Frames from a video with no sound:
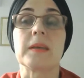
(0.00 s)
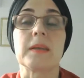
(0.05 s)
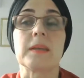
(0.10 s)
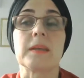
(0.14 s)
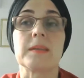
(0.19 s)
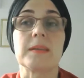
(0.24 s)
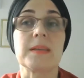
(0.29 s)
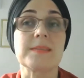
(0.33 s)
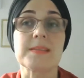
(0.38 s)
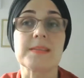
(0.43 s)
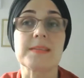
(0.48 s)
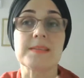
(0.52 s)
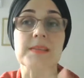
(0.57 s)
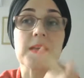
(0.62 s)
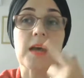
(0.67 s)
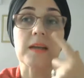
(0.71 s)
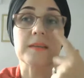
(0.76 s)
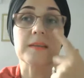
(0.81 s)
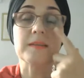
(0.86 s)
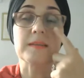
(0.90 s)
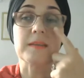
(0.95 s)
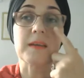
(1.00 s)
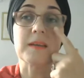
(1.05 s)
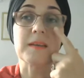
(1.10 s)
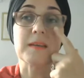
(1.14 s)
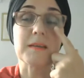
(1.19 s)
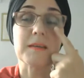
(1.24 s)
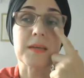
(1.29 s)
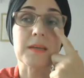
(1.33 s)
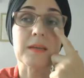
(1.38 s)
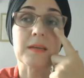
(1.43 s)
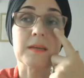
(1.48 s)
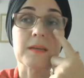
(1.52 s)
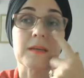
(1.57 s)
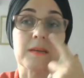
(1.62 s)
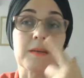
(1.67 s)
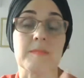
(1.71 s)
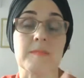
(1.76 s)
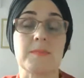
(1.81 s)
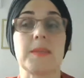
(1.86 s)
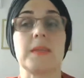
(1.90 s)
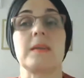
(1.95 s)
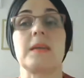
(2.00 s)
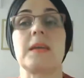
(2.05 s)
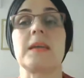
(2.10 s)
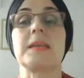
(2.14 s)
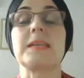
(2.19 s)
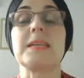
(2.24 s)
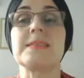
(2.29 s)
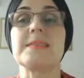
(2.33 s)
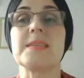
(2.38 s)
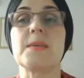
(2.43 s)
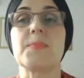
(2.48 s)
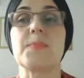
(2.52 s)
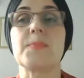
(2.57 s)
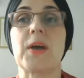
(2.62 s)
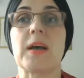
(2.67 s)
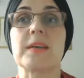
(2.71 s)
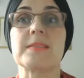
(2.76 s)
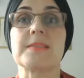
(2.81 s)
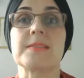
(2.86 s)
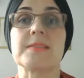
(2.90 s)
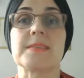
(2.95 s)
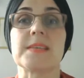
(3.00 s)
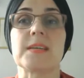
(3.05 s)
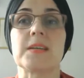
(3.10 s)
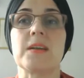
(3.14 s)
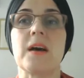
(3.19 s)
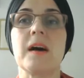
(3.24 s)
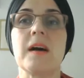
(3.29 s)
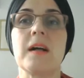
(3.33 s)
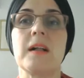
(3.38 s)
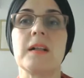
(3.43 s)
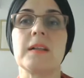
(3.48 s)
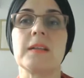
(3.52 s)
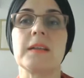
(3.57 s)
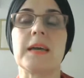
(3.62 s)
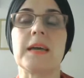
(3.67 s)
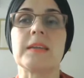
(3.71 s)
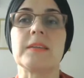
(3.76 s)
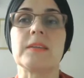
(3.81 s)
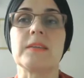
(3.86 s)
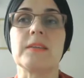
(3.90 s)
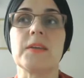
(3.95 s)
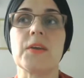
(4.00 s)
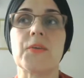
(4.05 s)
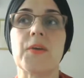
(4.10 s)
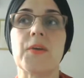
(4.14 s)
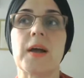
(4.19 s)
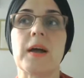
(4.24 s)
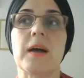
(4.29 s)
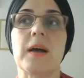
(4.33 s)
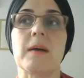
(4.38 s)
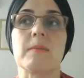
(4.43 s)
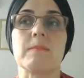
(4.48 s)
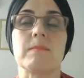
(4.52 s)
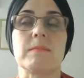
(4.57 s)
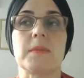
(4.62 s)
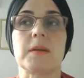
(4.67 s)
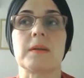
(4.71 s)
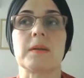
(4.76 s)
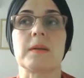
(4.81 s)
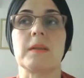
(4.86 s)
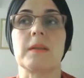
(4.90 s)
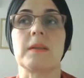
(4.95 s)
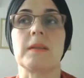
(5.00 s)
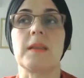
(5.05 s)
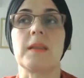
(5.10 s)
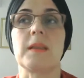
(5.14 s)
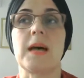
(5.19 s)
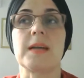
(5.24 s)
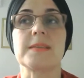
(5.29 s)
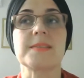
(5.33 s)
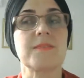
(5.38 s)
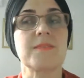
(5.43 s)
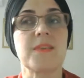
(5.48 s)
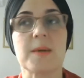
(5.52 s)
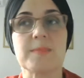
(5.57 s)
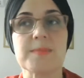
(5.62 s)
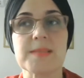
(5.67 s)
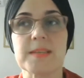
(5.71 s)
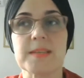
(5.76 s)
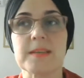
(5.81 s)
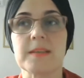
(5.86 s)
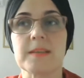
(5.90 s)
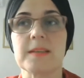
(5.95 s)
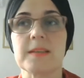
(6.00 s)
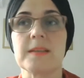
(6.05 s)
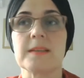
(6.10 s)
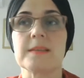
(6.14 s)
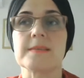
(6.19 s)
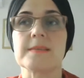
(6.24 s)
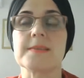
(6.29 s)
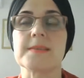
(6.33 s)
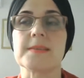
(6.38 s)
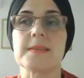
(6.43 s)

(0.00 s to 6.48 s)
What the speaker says: This is not an easy process at all, and there are lots of obstacles,